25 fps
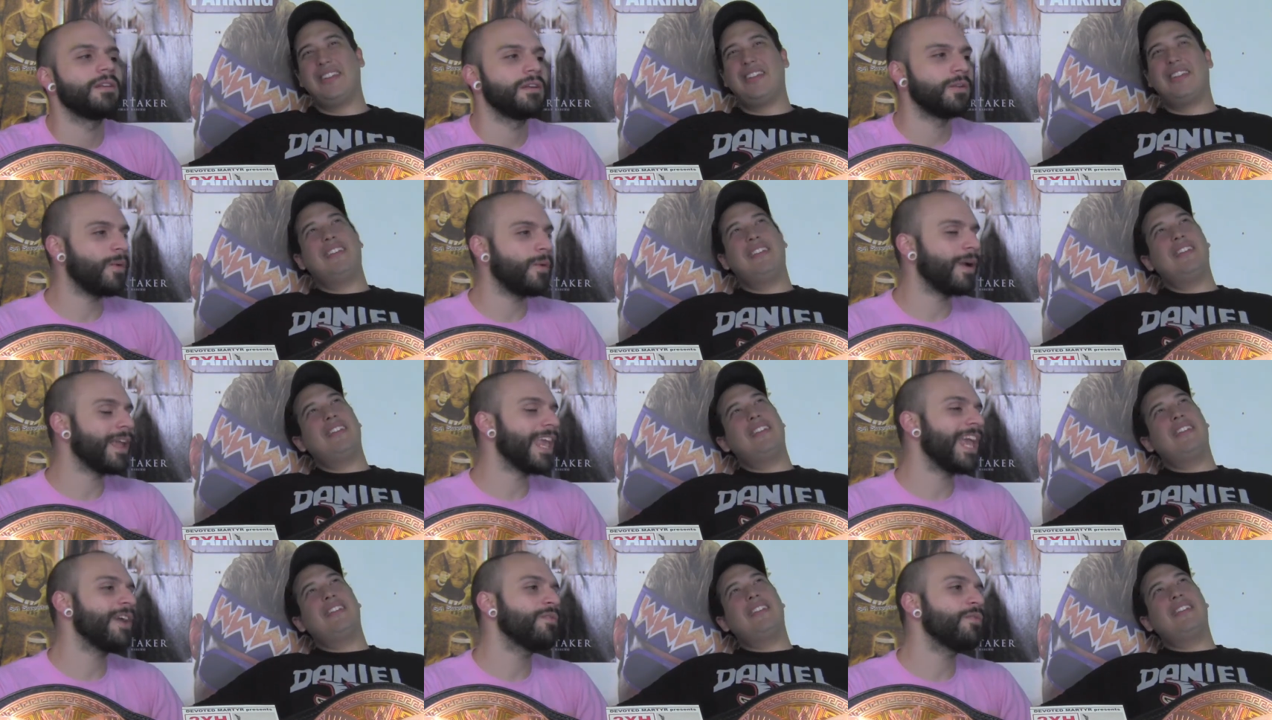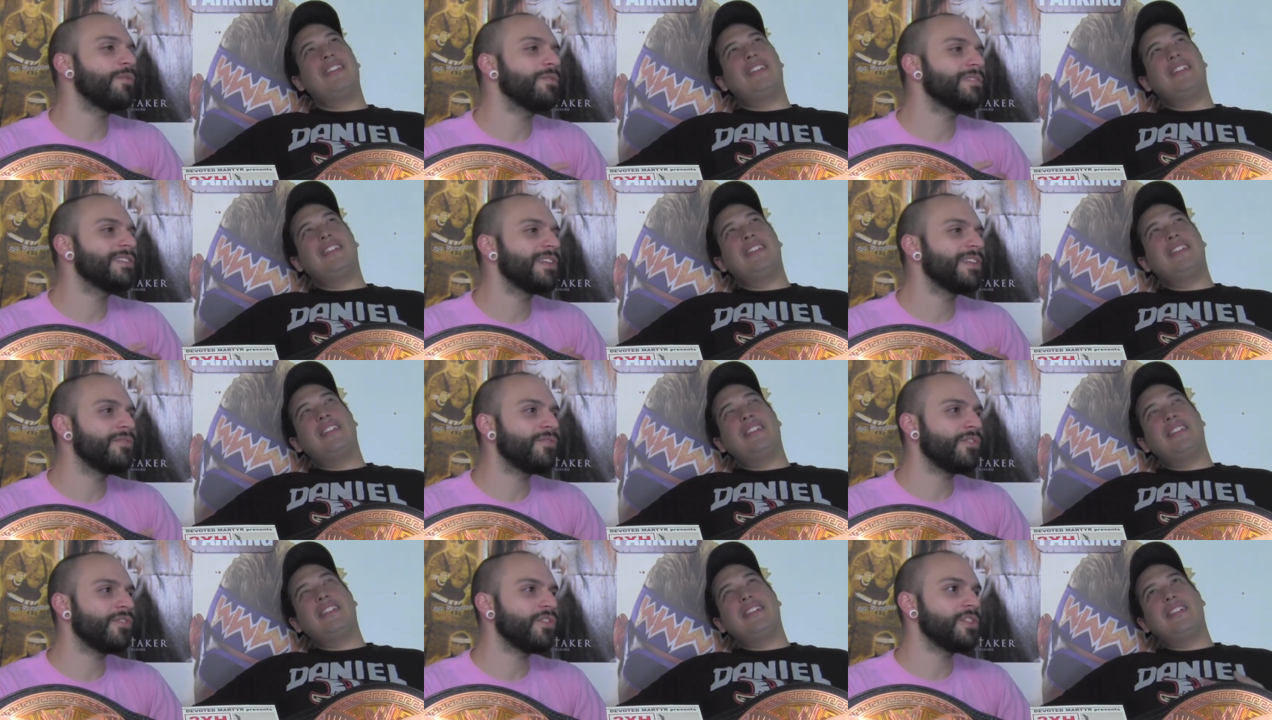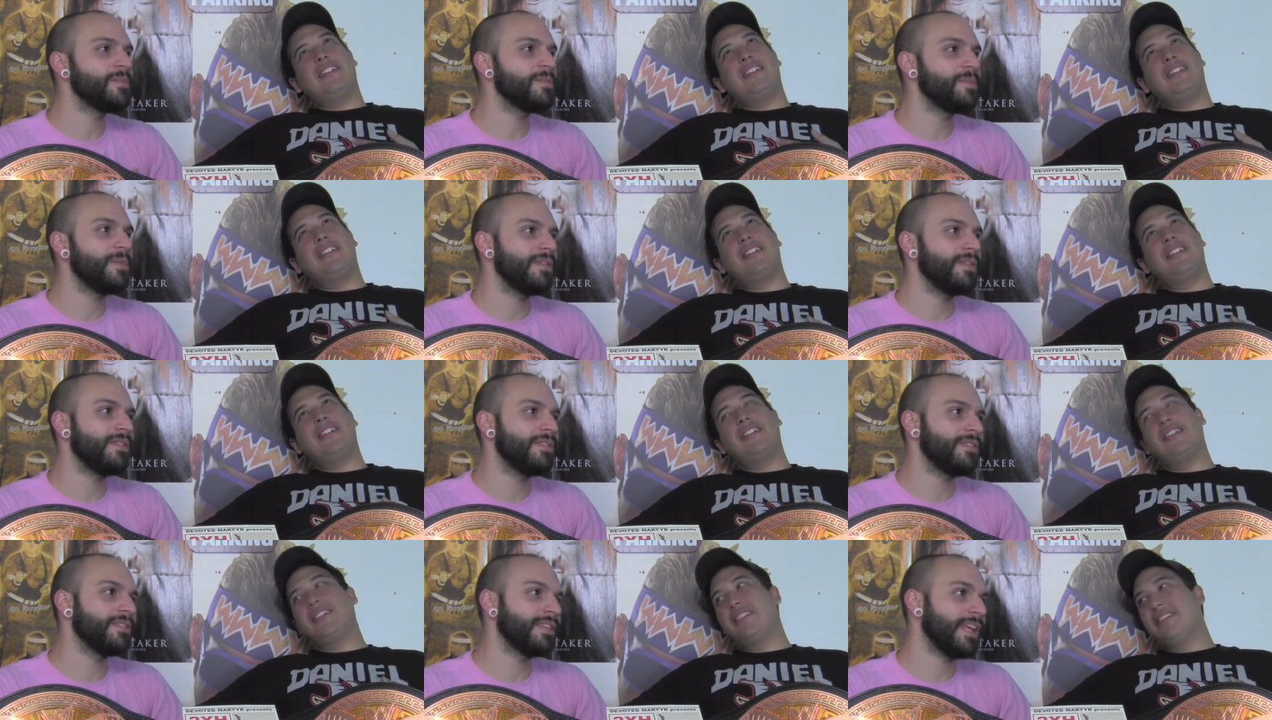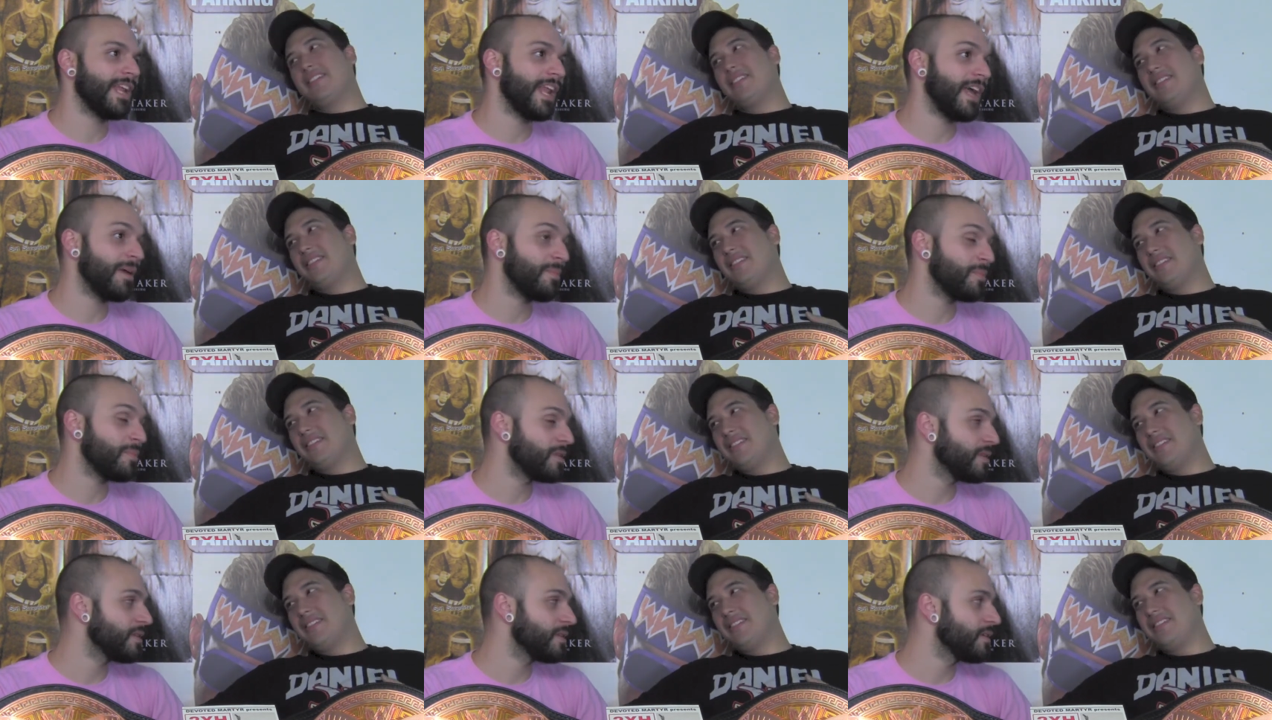Speaker 1: Why can't what we say first be the thing that
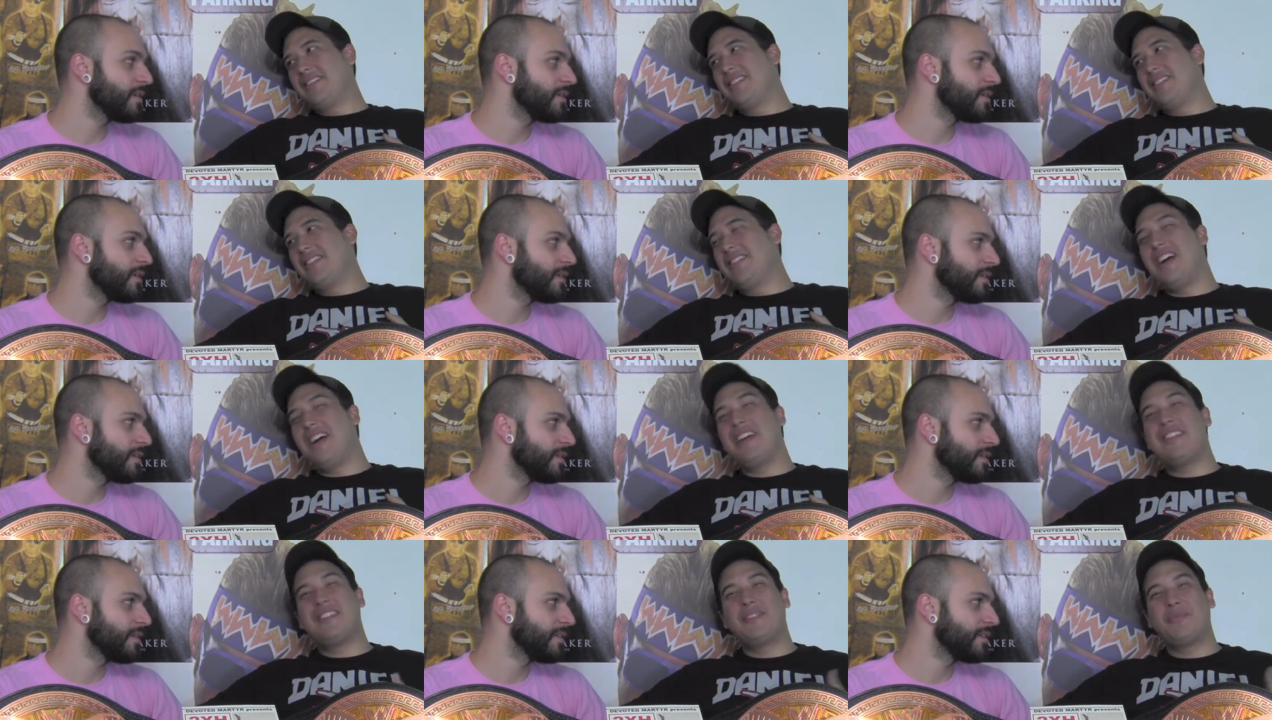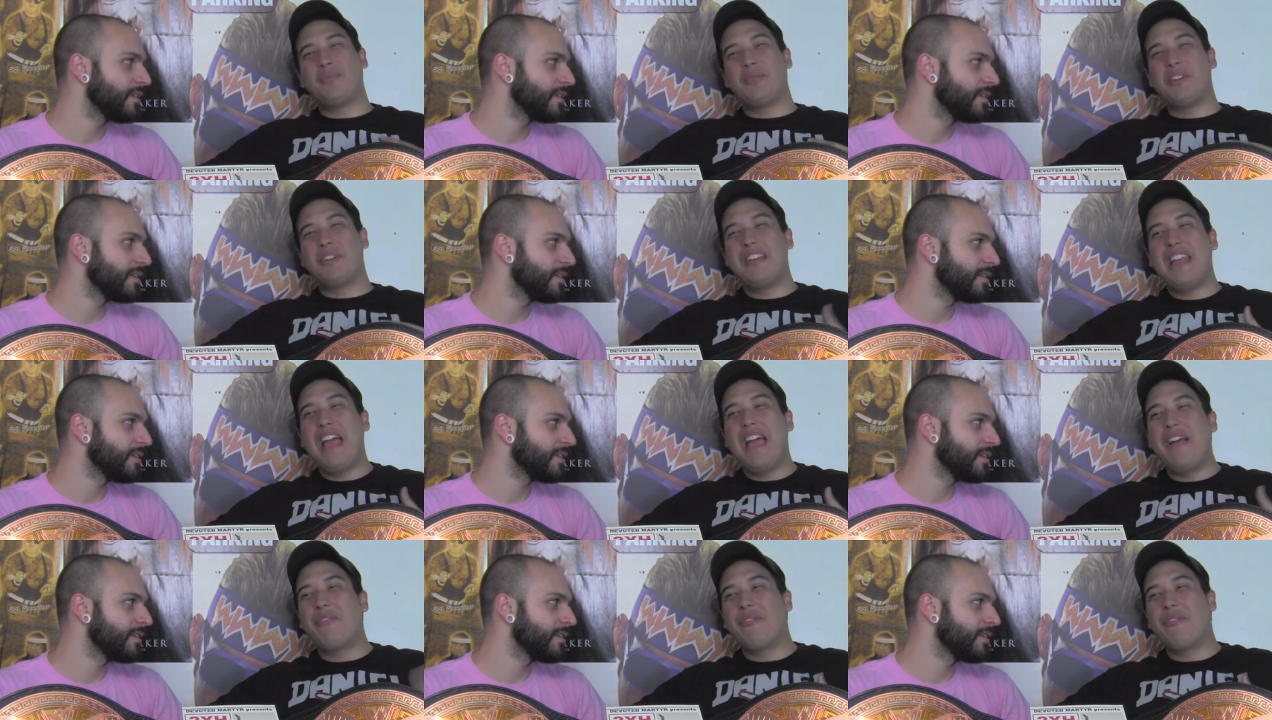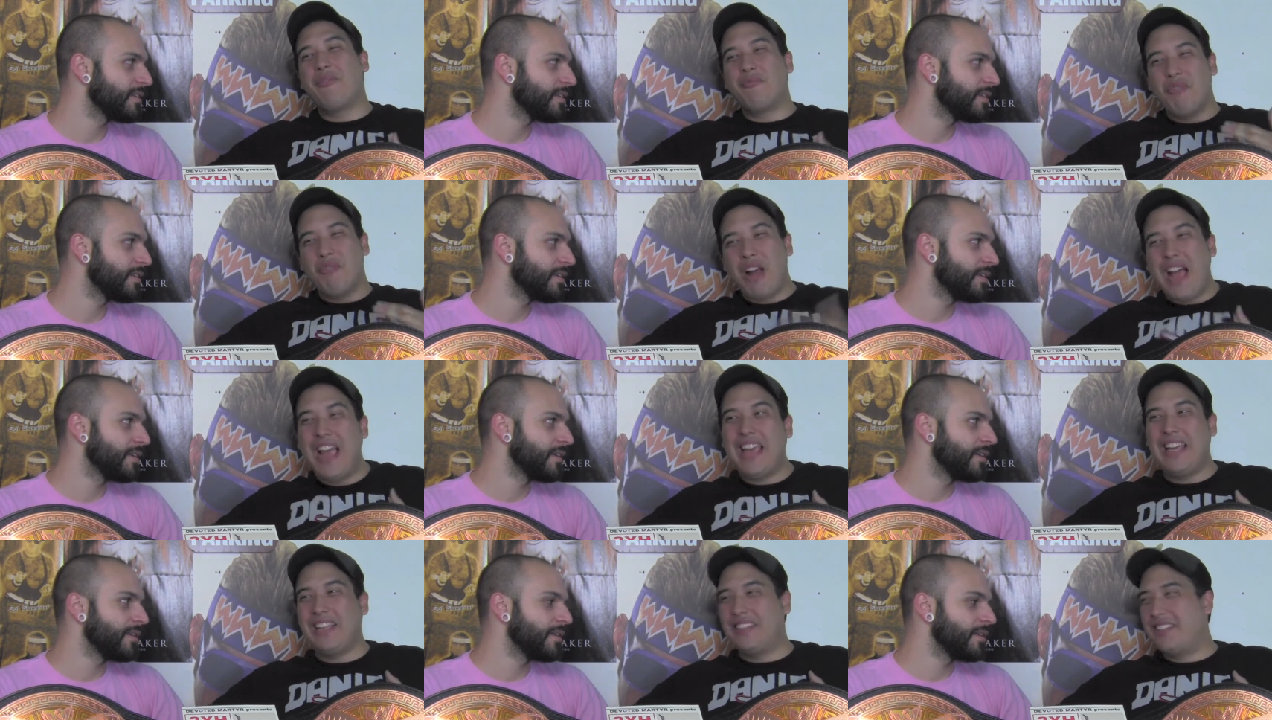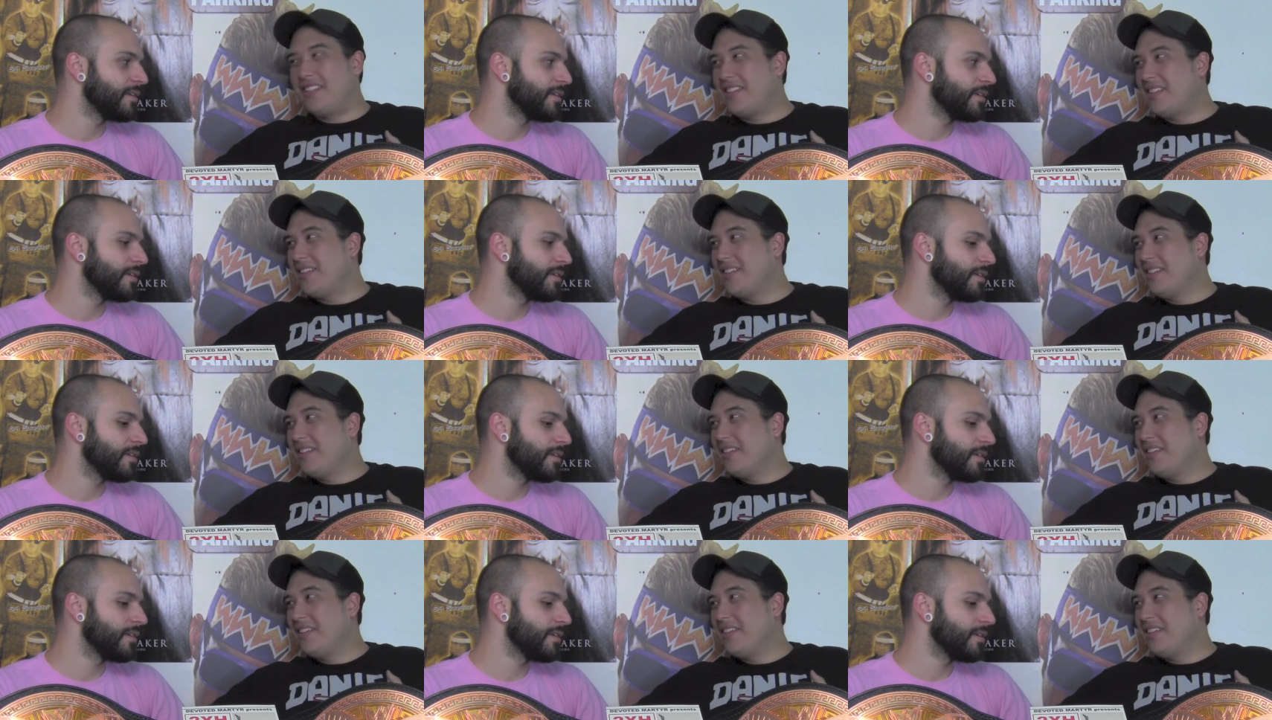
Speaker 2: happens? Because we're never right.